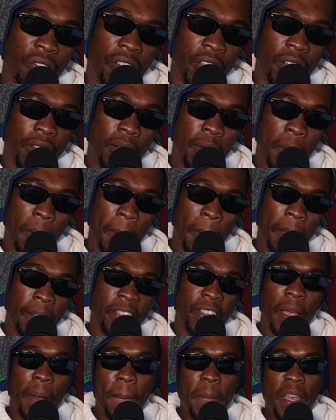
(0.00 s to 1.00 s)
of it.
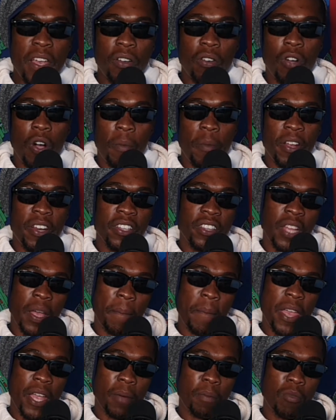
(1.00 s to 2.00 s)
They make comedy,
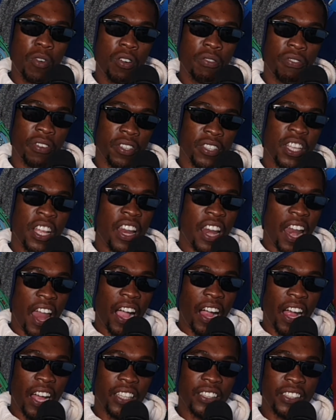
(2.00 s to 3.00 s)
they make movies.
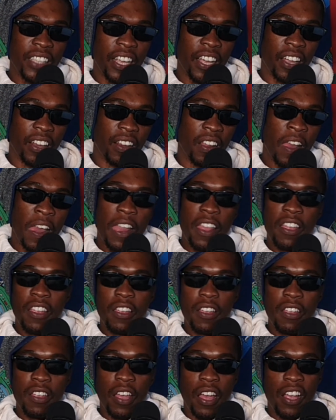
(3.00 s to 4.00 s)
Like I said,
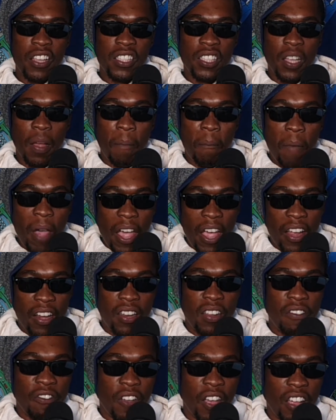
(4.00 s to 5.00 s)
as a
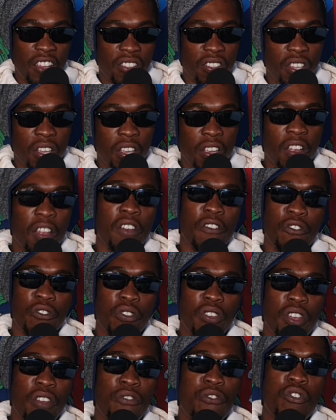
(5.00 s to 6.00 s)
man, if
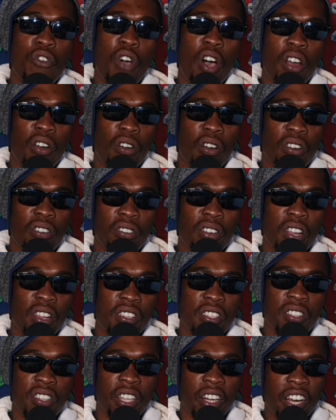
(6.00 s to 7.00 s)
you are not
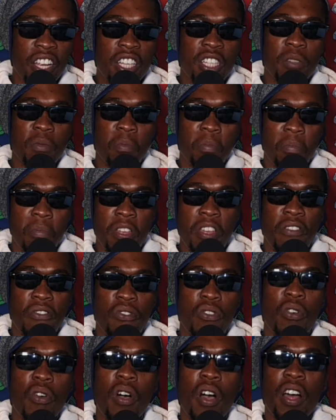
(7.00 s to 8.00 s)
the straight, if
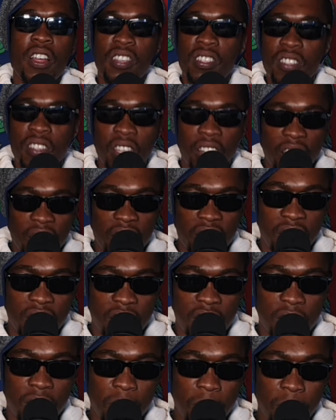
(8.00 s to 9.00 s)
you are
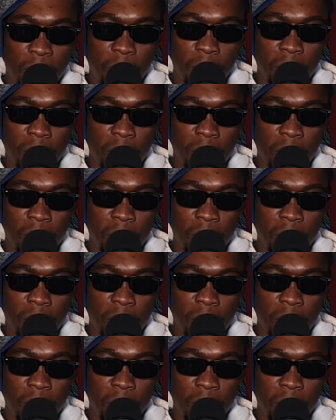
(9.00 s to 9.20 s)
straight,